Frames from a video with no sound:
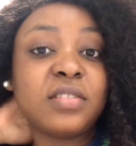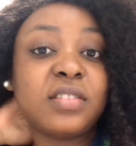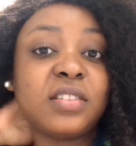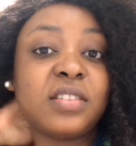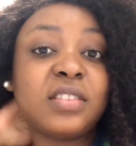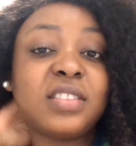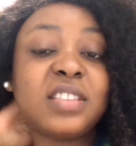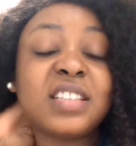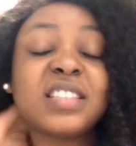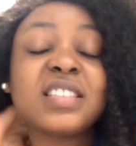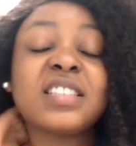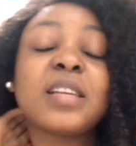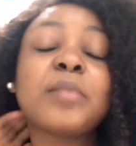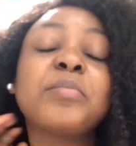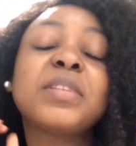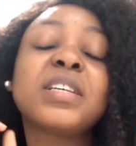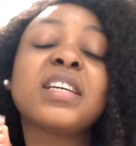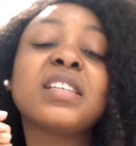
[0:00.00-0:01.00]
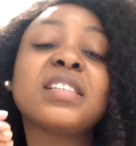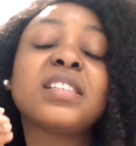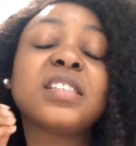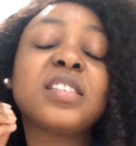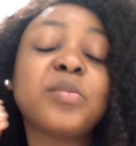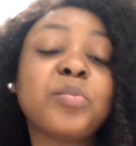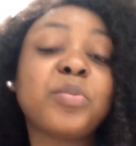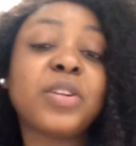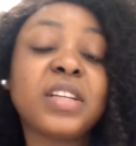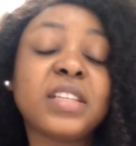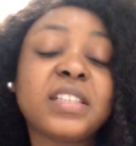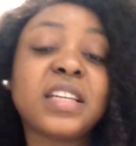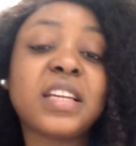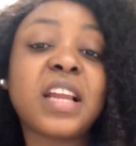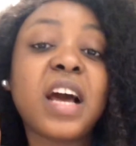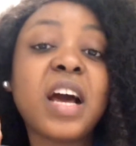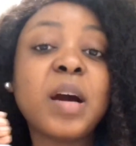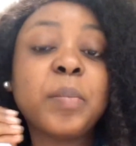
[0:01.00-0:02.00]
Just something as simple as an
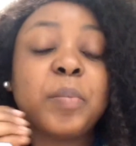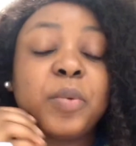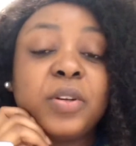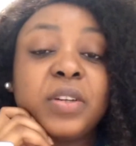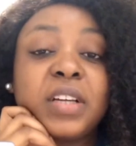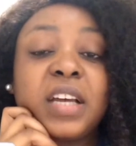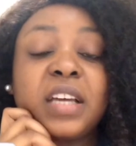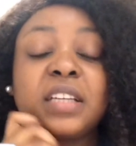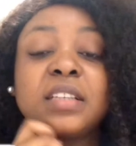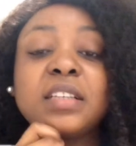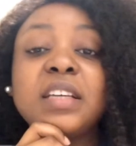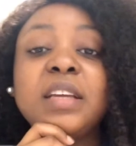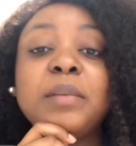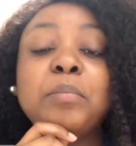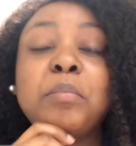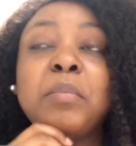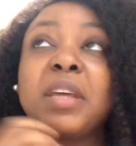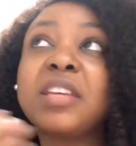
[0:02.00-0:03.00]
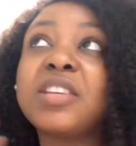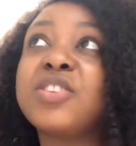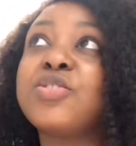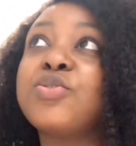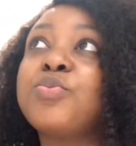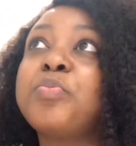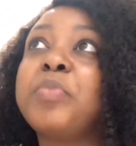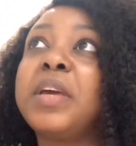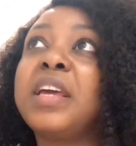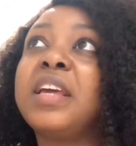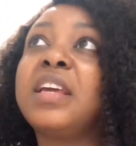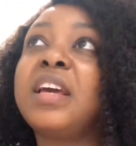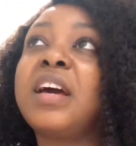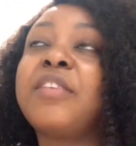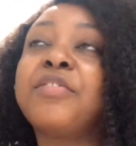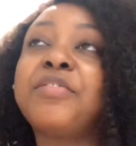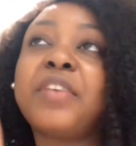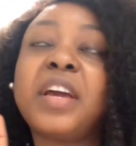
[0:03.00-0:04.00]
apple can make you pay a
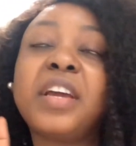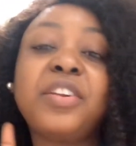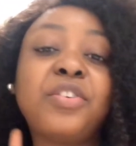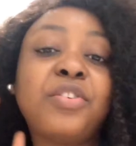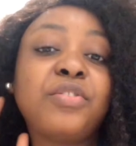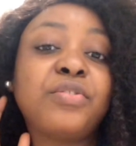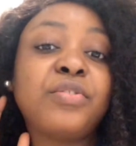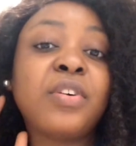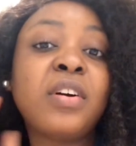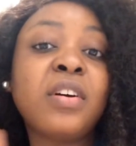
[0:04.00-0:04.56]
fine of,